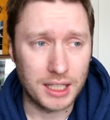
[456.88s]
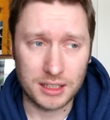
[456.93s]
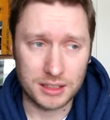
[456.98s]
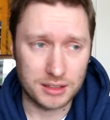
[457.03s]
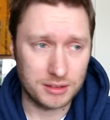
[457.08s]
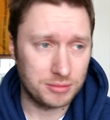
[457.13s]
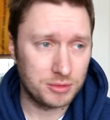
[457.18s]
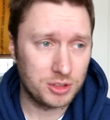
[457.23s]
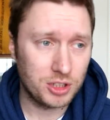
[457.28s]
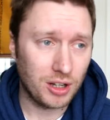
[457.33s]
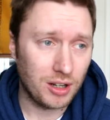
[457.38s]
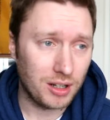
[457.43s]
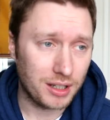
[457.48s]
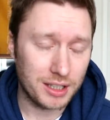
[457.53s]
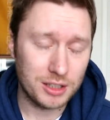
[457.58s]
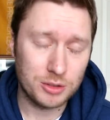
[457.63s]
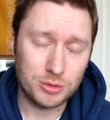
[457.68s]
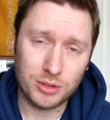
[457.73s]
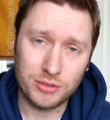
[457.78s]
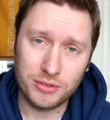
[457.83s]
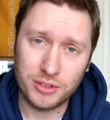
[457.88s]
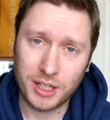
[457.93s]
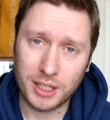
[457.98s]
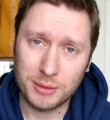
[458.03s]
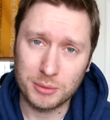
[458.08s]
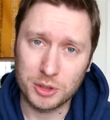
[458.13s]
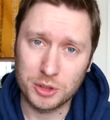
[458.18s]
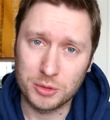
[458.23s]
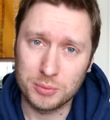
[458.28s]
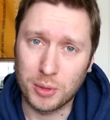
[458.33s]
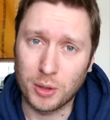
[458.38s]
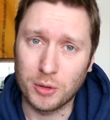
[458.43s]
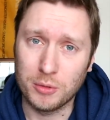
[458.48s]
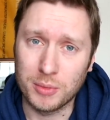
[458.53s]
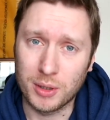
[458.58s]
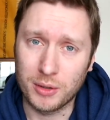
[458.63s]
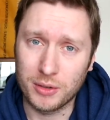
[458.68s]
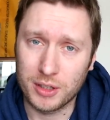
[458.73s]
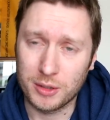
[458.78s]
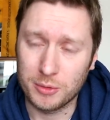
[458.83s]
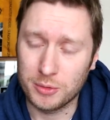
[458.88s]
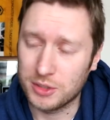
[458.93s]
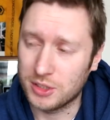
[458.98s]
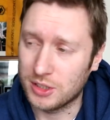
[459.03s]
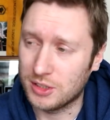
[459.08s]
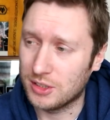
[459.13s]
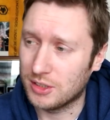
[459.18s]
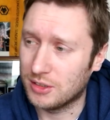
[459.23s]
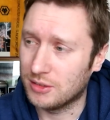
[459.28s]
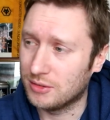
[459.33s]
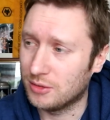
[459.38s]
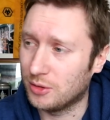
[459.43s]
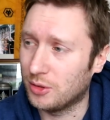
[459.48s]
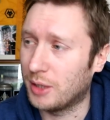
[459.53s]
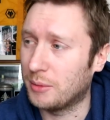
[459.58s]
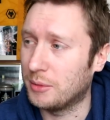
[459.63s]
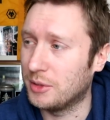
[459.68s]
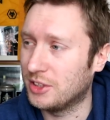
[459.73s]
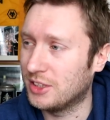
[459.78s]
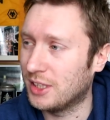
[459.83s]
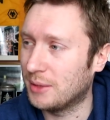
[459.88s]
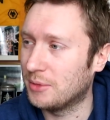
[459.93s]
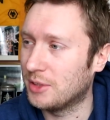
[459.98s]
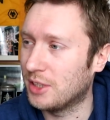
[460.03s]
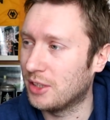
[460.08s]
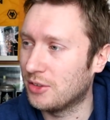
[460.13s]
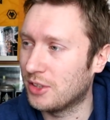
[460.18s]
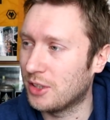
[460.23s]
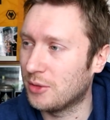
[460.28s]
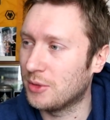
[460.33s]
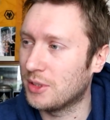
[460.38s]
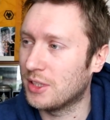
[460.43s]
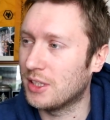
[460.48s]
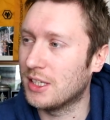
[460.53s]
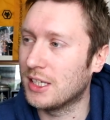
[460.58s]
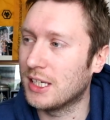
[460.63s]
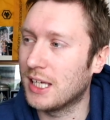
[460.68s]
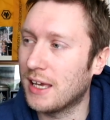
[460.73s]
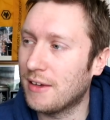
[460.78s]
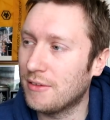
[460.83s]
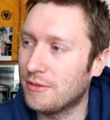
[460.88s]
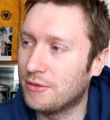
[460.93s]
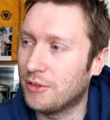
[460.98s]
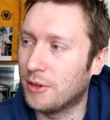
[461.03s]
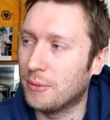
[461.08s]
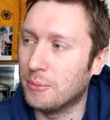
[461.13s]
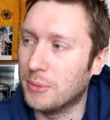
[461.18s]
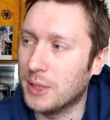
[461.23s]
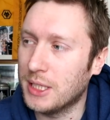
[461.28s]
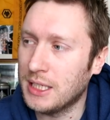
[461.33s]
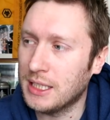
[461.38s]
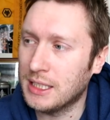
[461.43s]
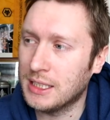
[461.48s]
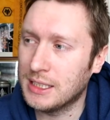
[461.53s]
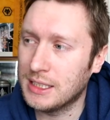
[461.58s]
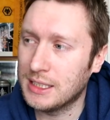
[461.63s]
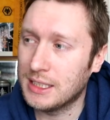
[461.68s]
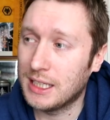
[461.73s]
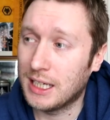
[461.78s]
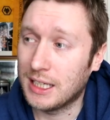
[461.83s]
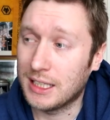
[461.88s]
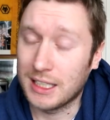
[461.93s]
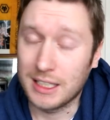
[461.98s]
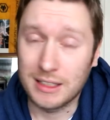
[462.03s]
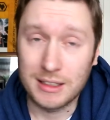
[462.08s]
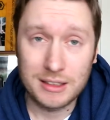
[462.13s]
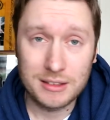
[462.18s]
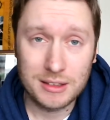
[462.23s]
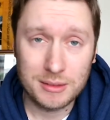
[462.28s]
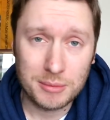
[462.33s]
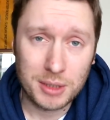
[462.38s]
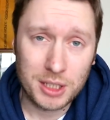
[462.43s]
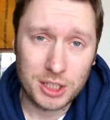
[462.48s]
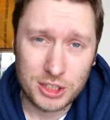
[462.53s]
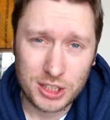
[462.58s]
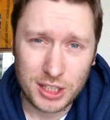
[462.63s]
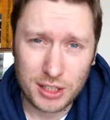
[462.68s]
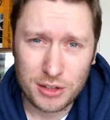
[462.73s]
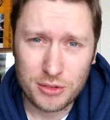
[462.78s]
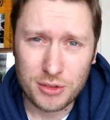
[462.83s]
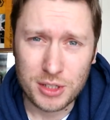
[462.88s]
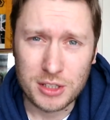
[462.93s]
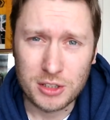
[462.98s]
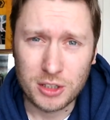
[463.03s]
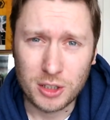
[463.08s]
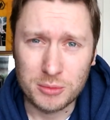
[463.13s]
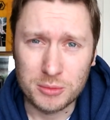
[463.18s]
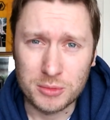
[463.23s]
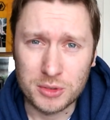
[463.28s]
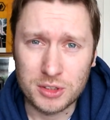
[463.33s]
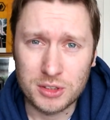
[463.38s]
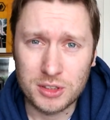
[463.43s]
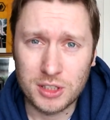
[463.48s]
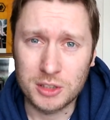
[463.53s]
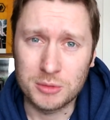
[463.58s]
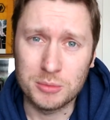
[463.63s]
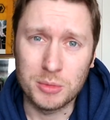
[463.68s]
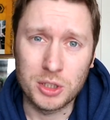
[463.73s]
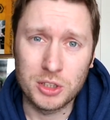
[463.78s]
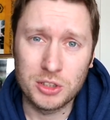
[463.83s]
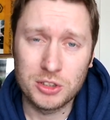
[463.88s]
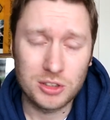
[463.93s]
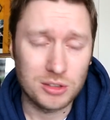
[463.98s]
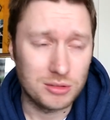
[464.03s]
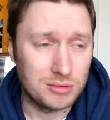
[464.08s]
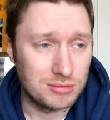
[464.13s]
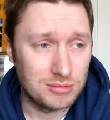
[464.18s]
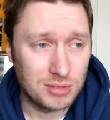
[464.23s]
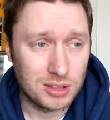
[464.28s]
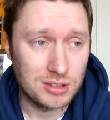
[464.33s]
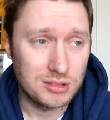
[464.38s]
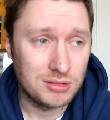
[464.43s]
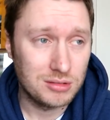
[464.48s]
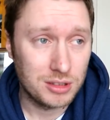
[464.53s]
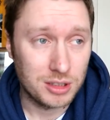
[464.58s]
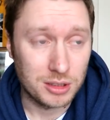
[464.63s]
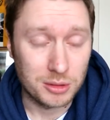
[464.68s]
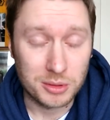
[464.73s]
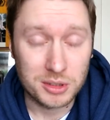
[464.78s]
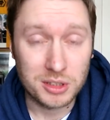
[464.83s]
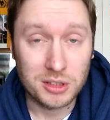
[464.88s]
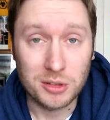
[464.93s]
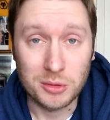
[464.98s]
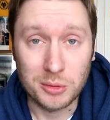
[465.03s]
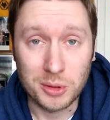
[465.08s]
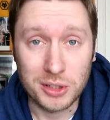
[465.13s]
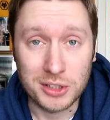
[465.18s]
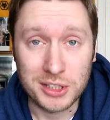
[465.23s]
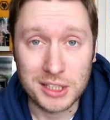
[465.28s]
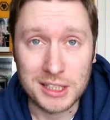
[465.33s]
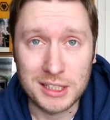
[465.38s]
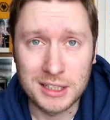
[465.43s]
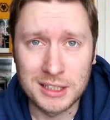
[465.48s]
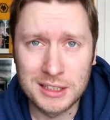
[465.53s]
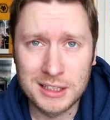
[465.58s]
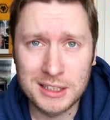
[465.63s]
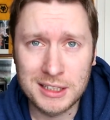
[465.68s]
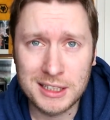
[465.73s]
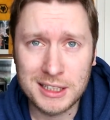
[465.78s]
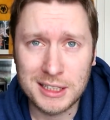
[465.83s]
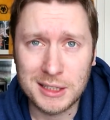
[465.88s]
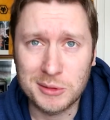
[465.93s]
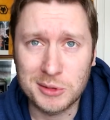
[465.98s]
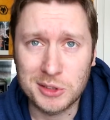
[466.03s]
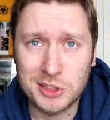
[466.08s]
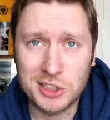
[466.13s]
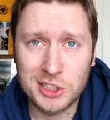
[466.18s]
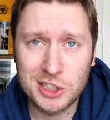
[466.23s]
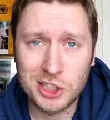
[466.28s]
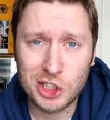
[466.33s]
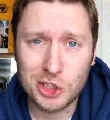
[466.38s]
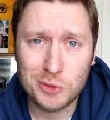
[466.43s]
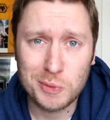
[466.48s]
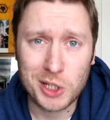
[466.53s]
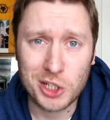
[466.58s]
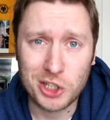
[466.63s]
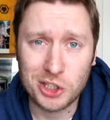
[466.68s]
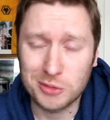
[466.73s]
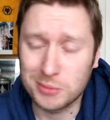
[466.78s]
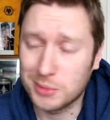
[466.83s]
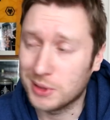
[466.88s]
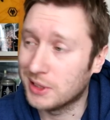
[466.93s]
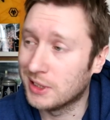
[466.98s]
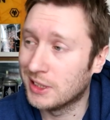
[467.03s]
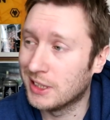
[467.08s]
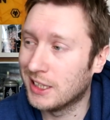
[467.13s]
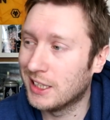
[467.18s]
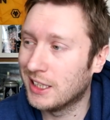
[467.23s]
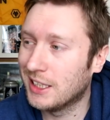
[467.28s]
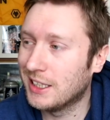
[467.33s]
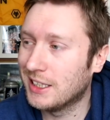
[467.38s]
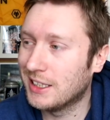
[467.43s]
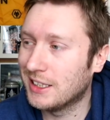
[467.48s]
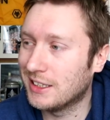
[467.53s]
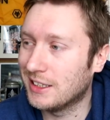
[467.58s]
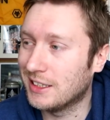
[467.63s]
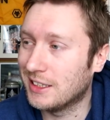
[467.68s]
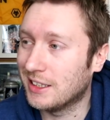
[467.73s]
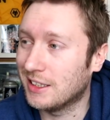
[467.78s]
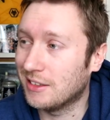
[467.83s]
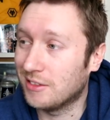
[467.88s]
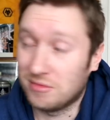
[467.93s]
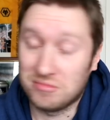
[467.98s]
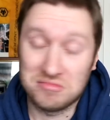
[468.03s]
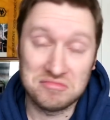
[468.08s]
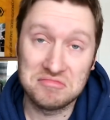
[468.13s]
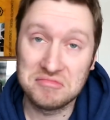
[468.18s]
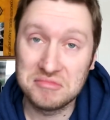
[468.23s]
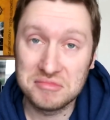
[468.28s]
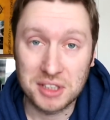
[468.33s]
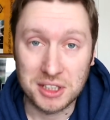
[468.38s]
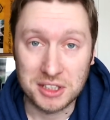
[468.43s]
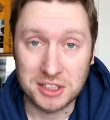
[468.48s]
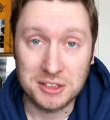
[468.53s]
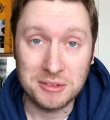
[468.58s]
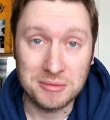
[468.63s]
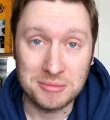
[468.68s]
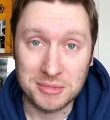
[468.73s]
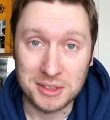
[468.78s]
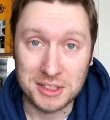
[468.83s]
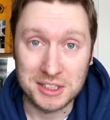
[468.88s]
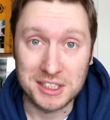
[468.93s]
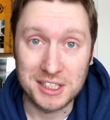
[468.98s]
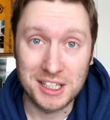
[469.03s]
had a target as well for how much bone marrow they wanted to, or how many stem cells they wanted to get from me, and they managed to get three times as much. So, you know, I don't know what I did that was special, but I don't know.